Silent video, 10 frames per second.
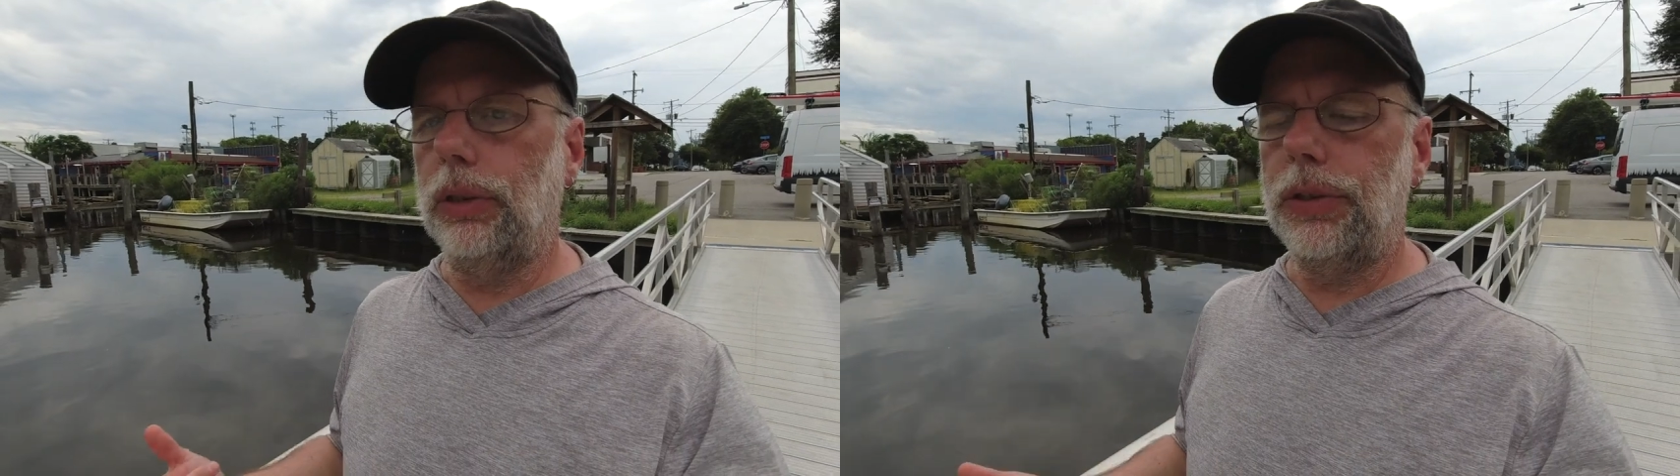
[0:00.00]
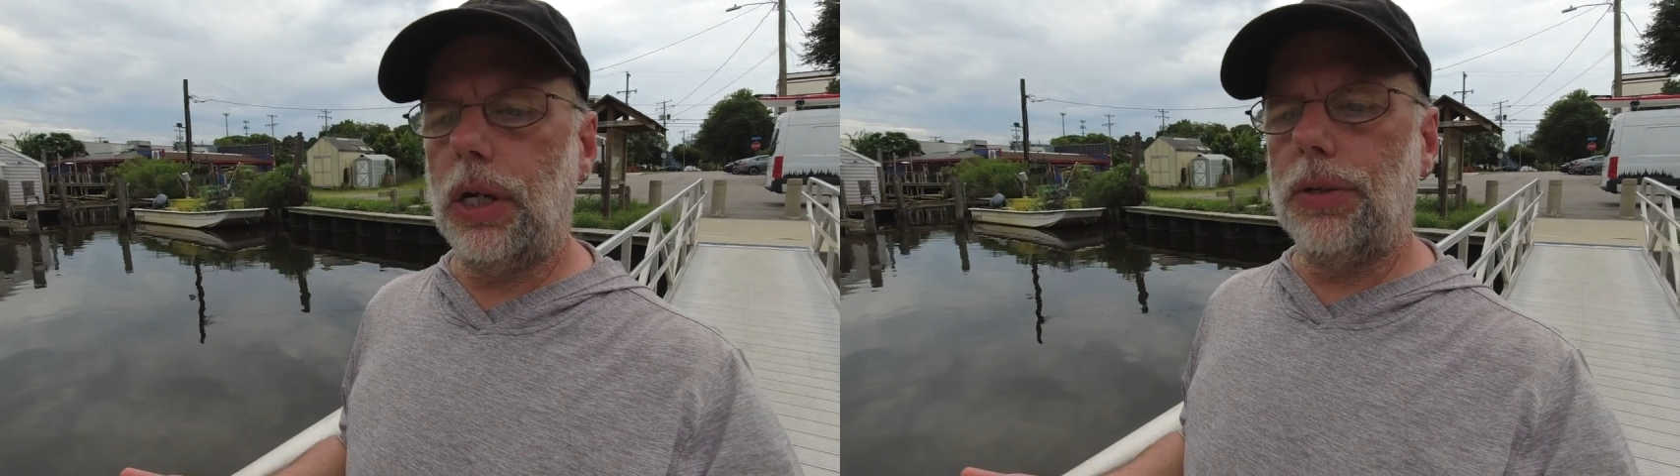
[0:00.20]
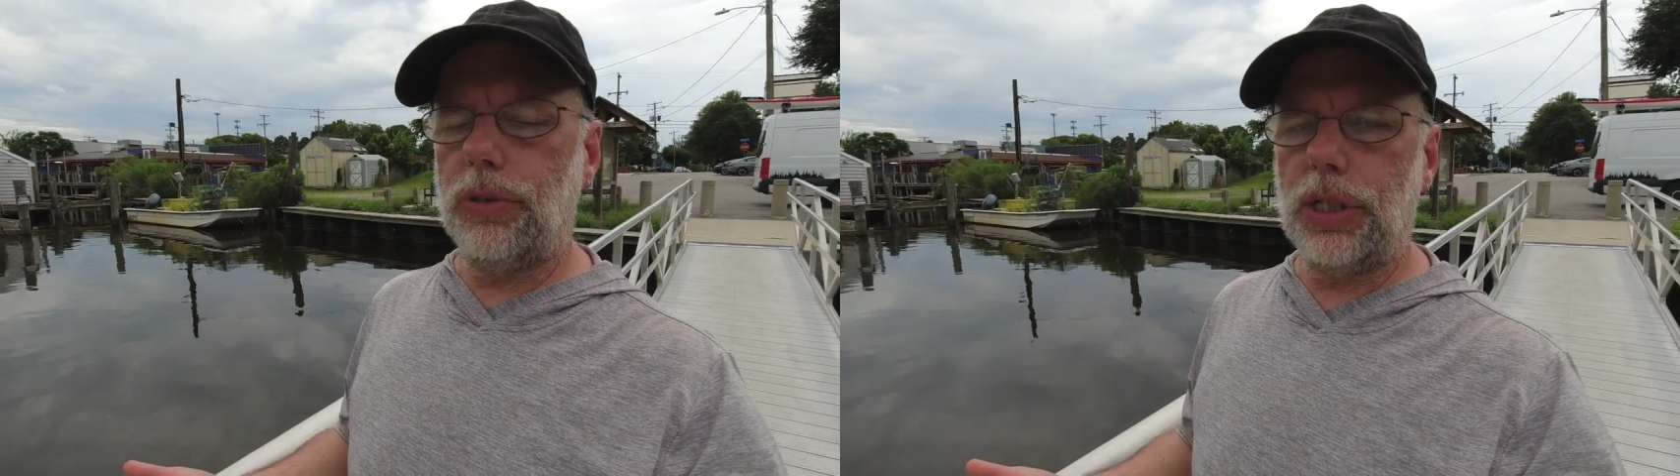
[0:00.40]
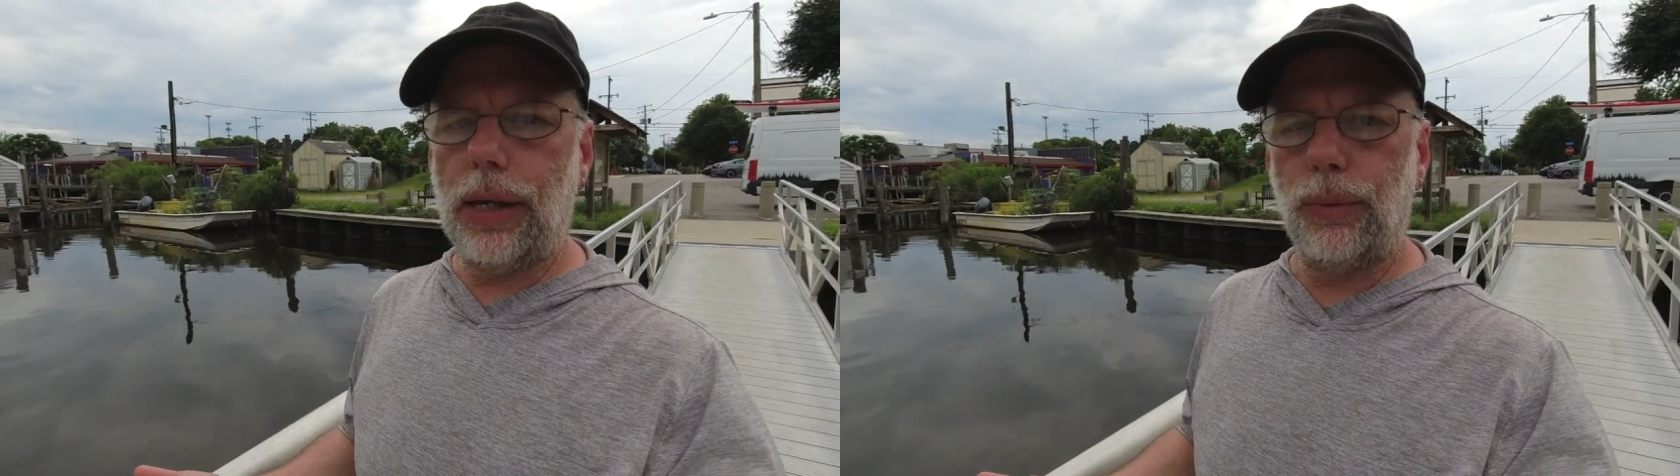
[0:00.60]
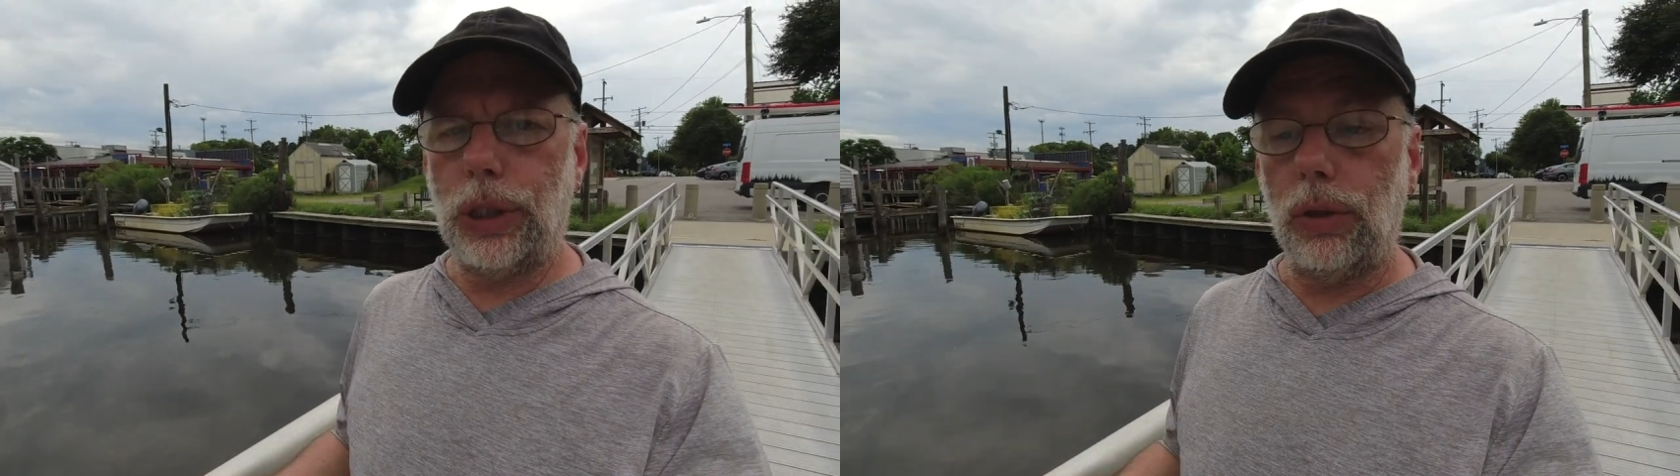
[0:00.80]
Learn to
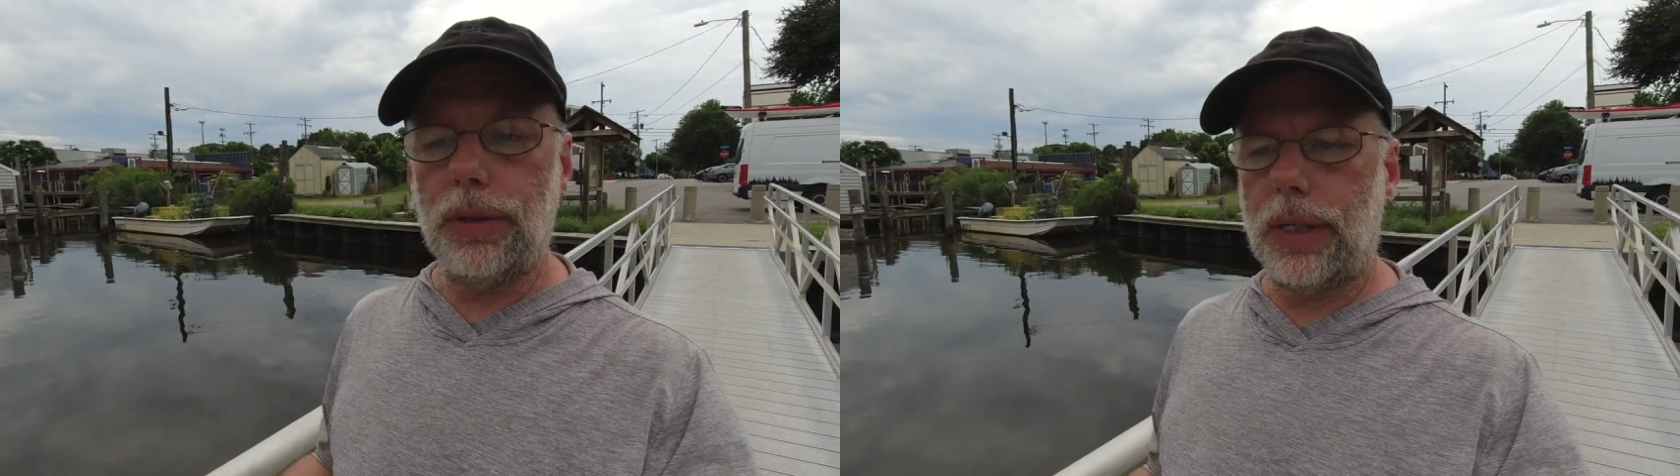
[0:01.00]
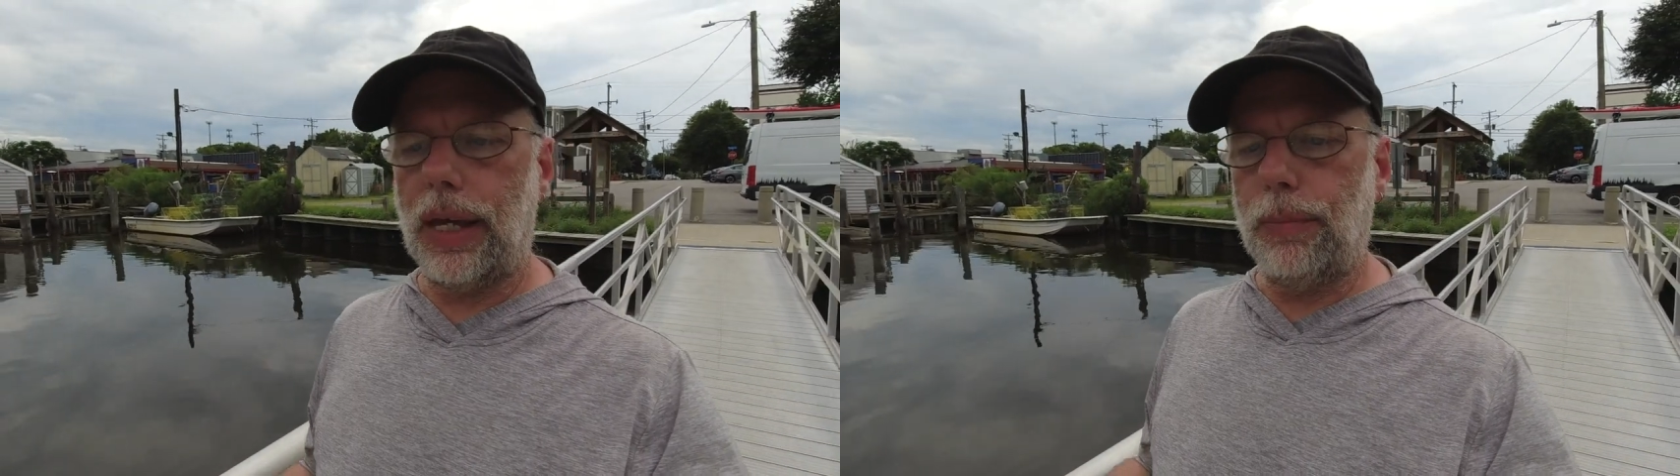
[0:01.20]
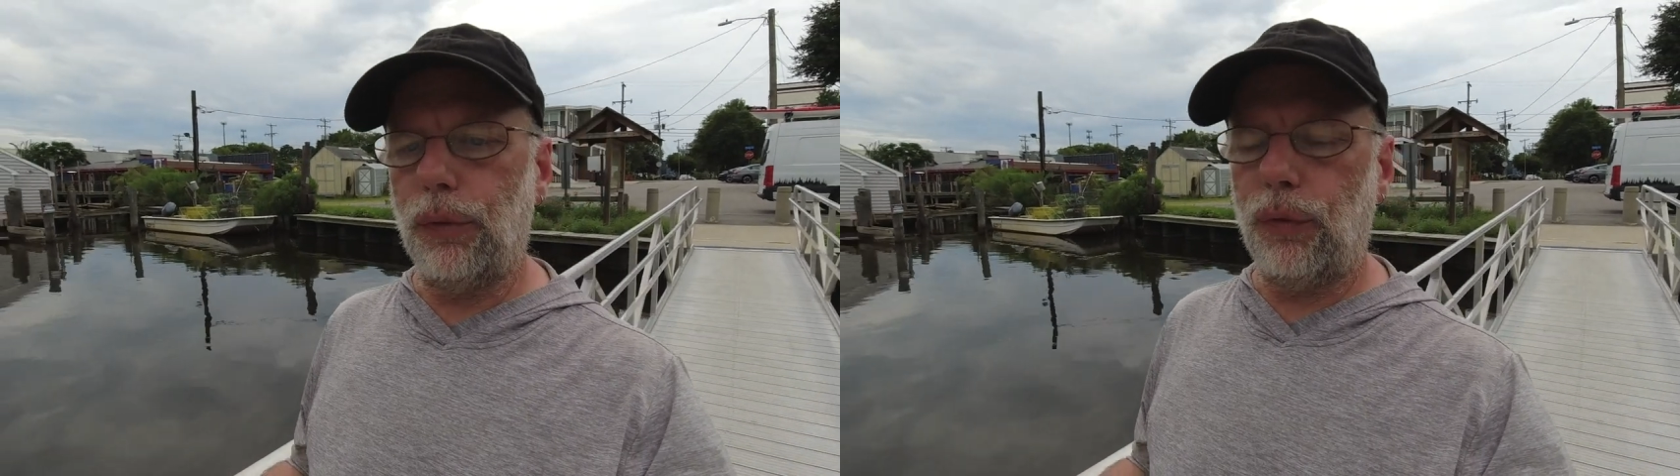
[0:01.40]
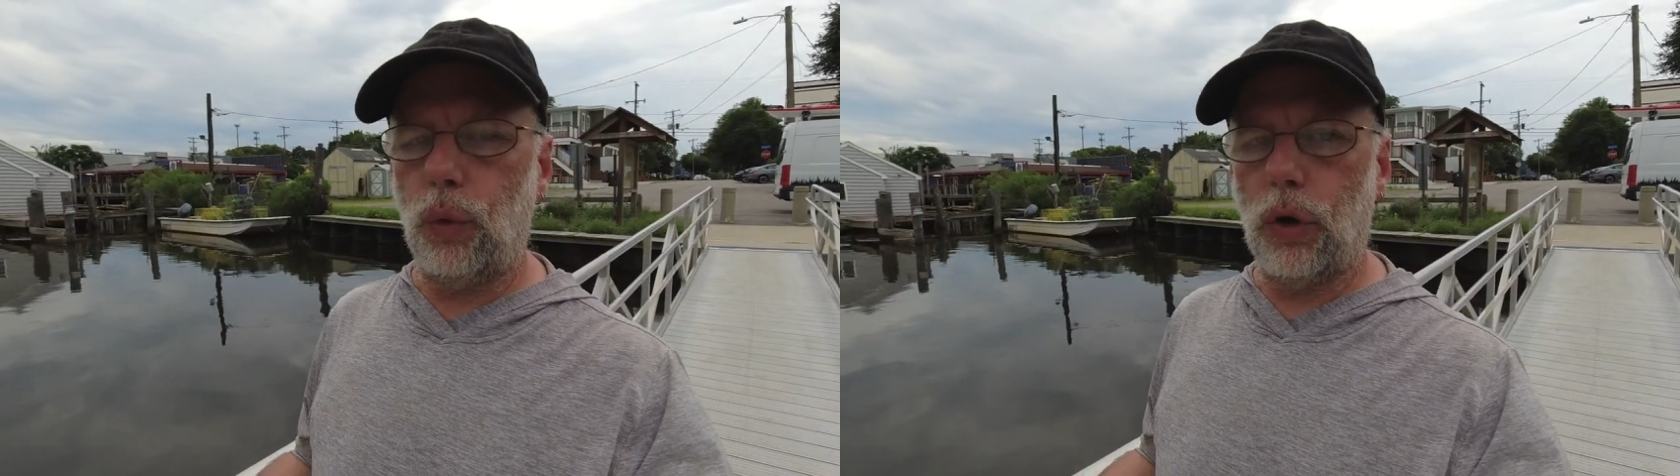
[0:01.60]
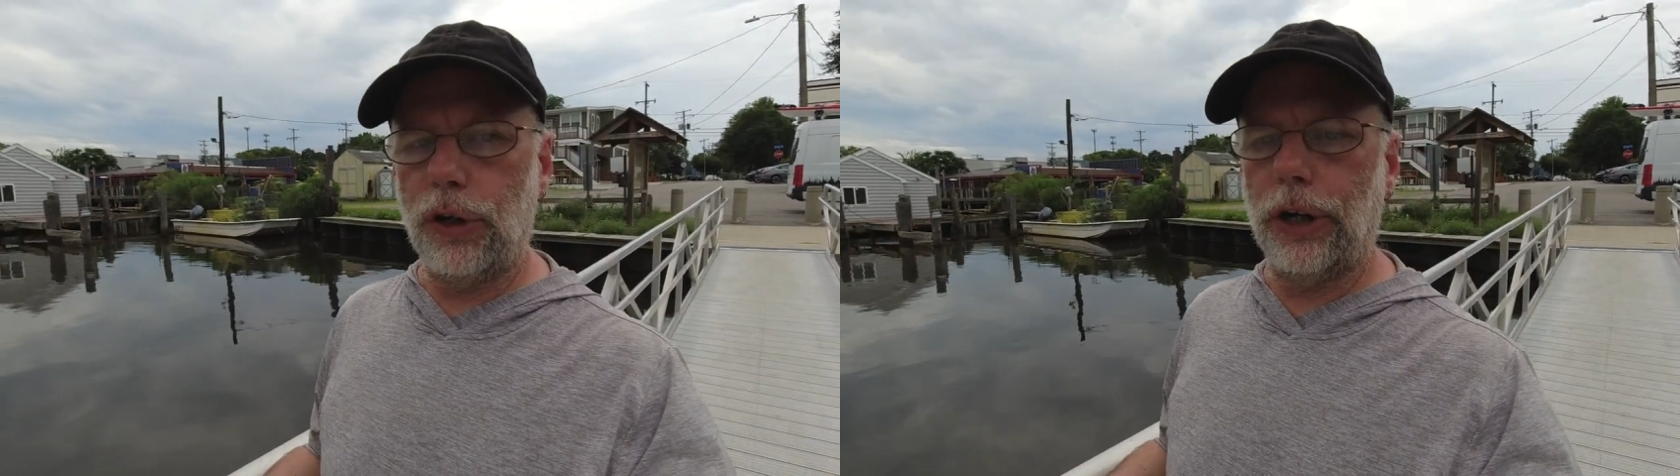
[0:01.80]
understand what it looks like
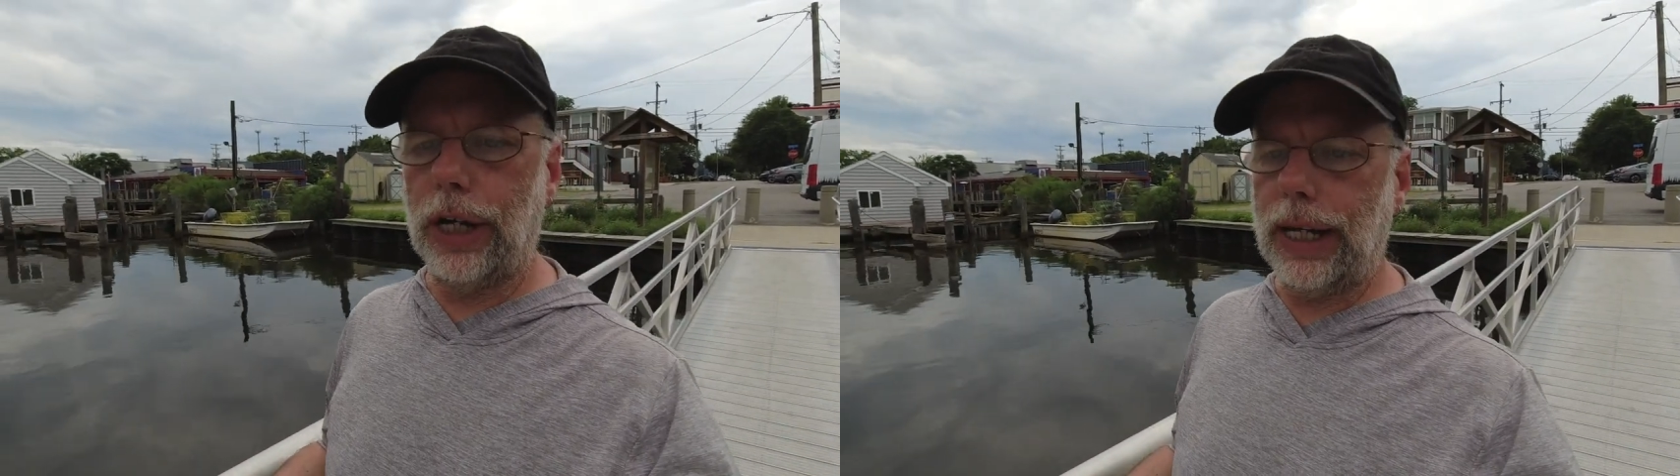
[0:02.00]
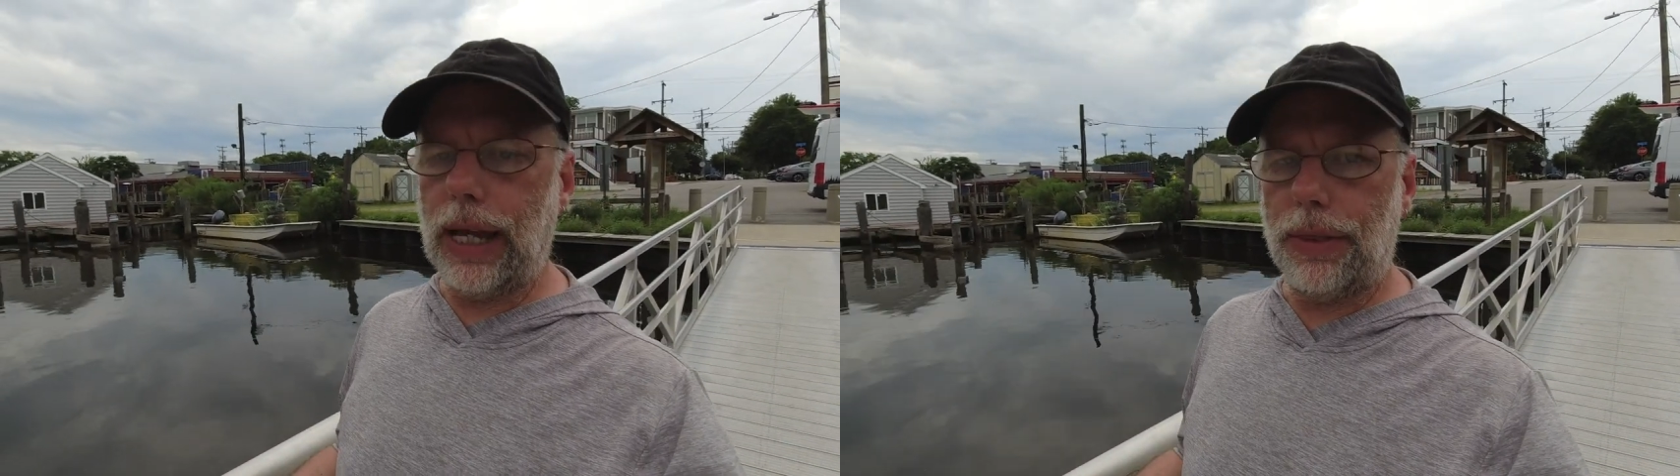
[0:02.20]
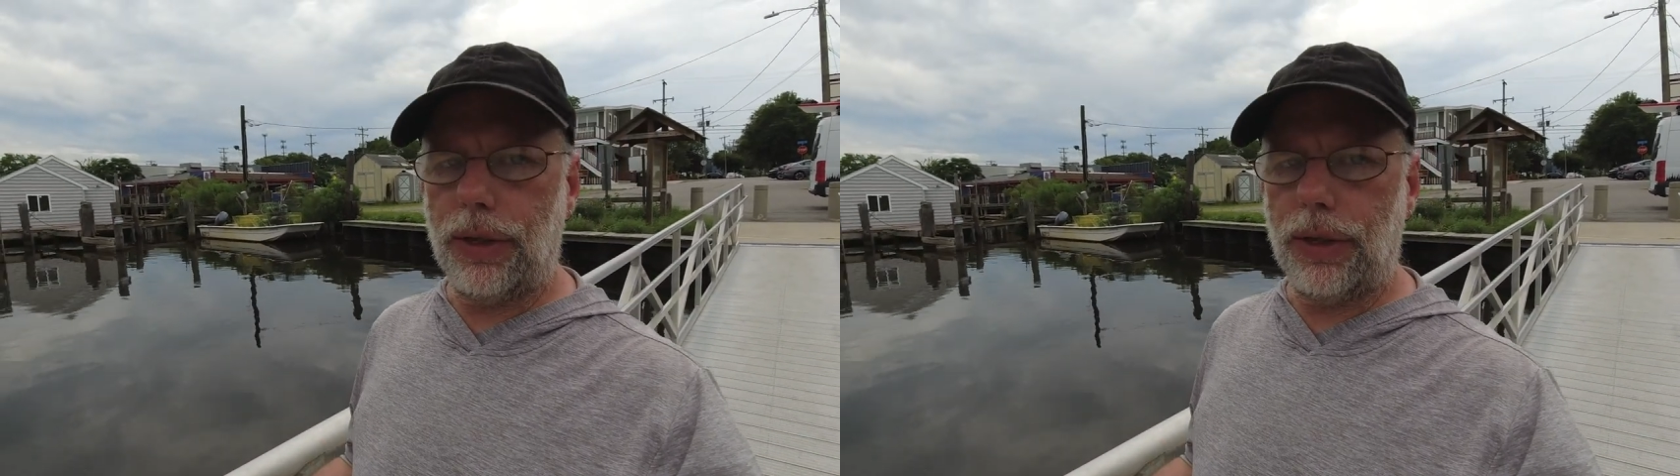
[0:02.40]
before you're going to get